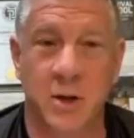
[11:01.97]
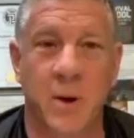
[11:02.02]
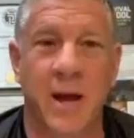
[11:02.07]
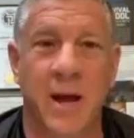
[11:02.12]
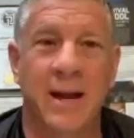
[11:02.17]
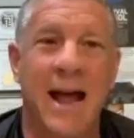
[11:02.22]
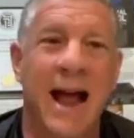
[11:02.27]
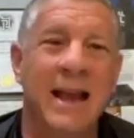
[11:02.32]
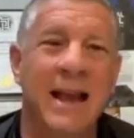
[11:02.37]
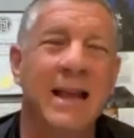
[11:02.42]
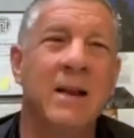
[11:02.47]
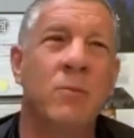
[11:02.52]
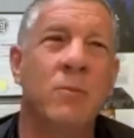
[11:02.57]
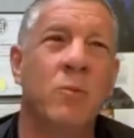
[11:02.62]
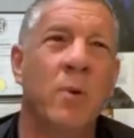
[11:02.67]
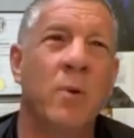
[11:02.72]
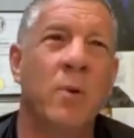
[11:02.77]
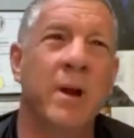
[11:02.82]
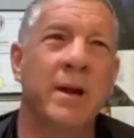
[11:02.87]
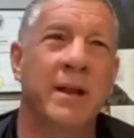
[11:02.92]
at
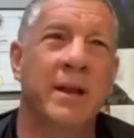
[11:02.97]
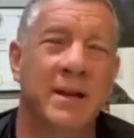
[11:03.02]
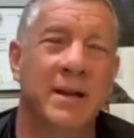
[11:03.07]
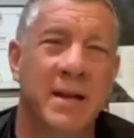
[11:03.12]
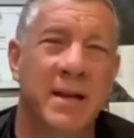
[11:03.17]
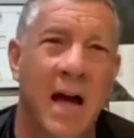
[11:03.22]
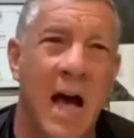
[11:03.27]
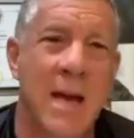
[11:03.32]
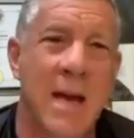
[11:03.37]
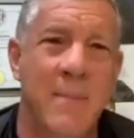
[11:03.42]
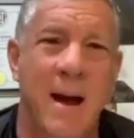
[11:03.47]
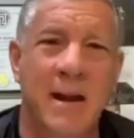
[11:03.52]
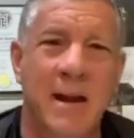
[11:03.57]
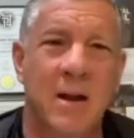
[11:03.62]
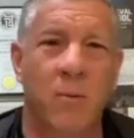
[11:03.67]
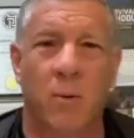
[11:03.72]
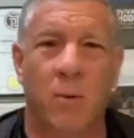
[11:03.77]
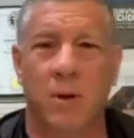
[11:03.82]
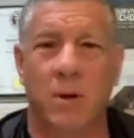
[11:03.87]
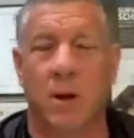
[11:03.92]
the time, I didn't
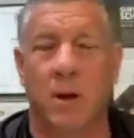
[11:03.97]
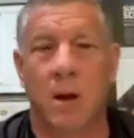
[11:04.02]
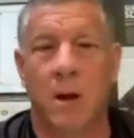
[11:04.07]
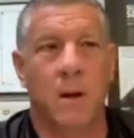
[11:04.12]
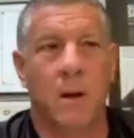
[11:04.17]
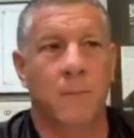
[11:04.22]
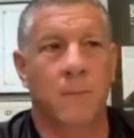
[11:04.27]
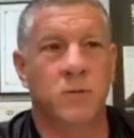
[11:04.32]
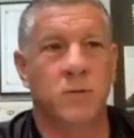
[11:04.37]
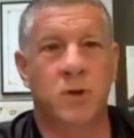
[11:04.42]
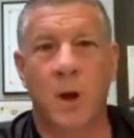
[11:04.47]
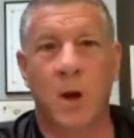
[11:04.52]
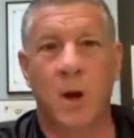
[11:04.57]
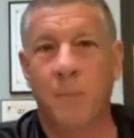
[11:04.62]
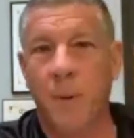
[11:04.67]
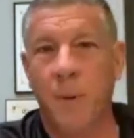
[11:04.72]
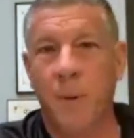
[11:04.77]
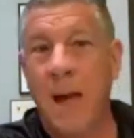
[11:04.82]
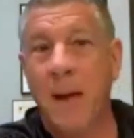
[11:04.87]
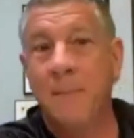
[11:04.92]
want to jump on
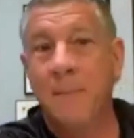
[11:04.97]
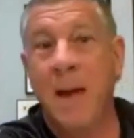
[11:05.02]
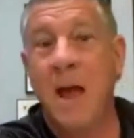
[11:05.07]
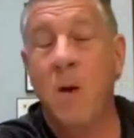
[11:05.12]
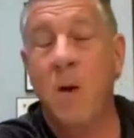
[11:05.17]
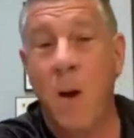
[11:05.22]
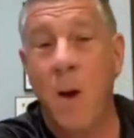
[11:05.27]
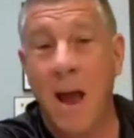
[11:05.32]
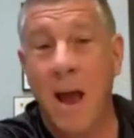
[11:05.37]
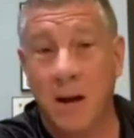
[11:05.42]
that bandwagon.